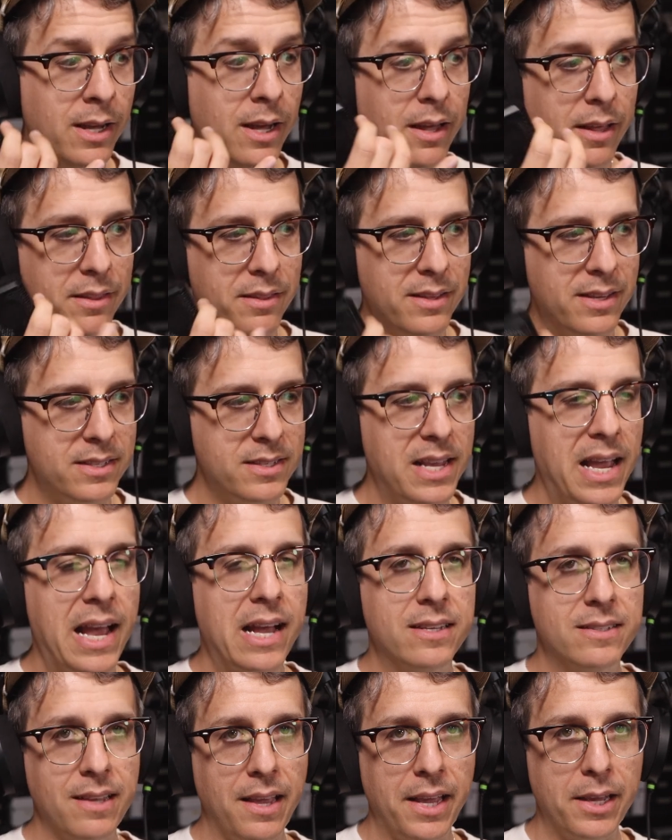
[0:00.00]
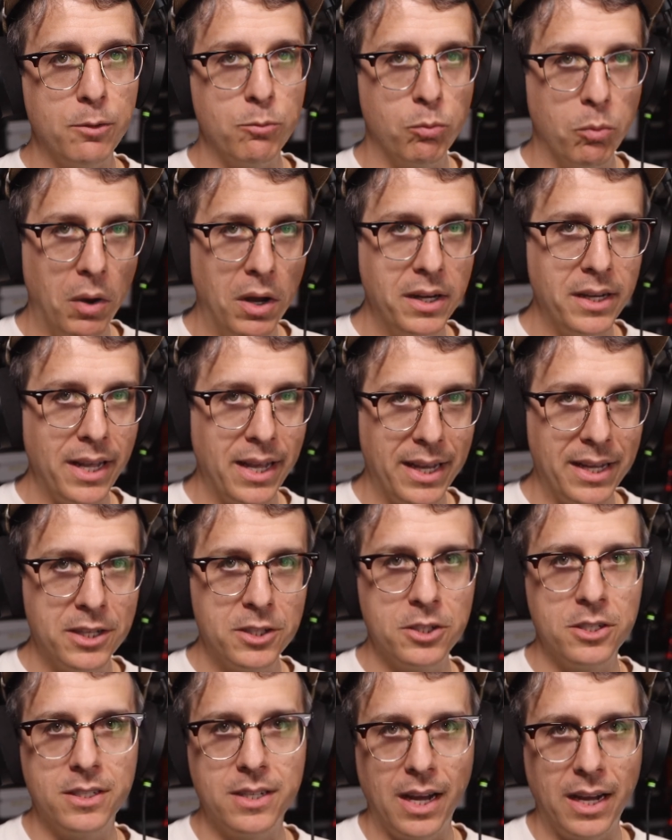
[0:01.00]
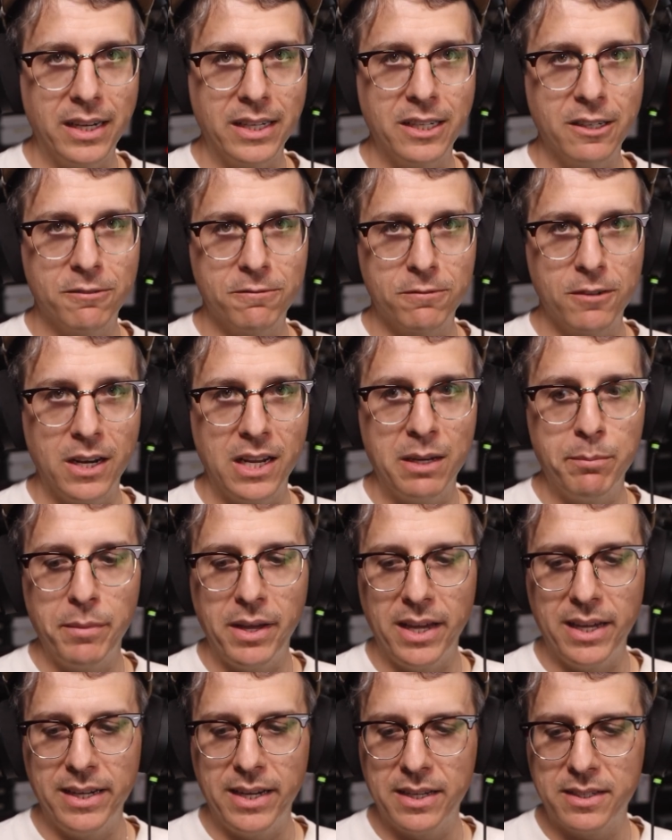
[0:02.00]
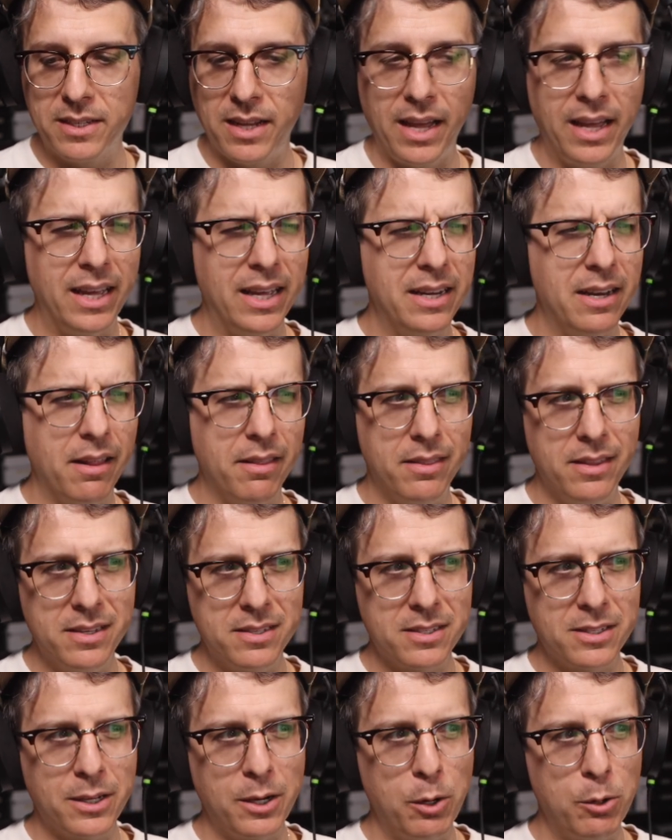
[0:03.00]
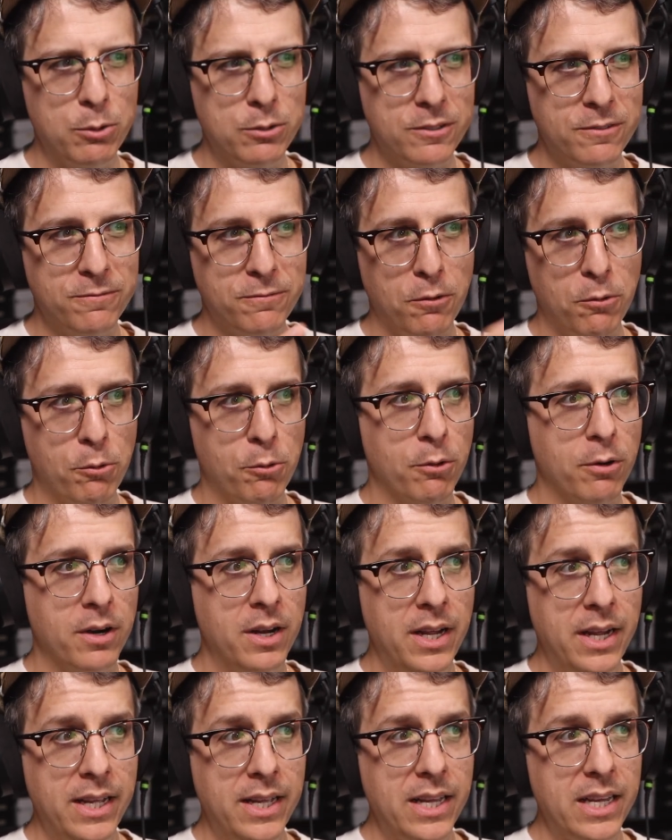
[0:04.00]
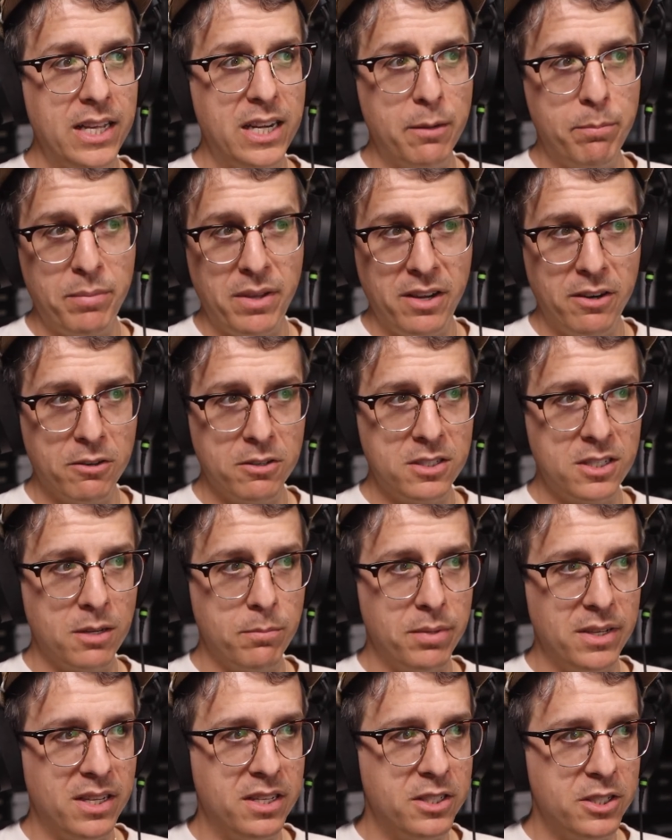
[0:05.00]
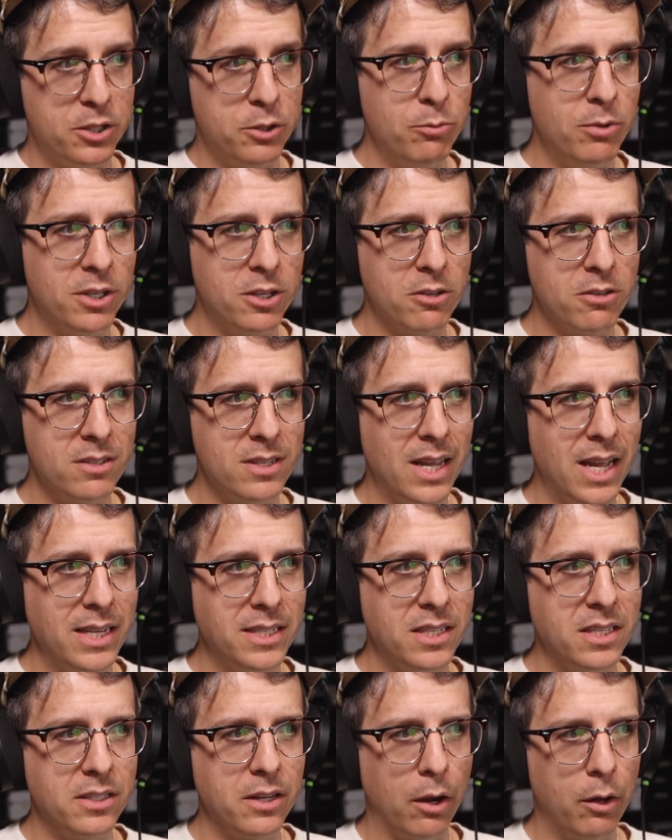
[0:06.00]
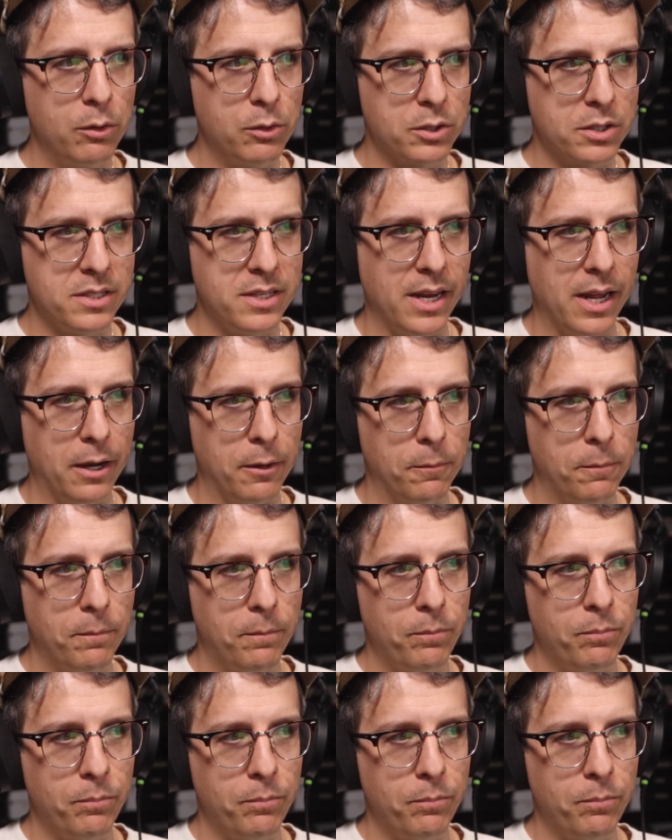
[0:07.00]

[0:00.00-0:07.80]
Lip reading: This has a 1-inch diaphragm in it, and this goes for, it appears to be $290 now.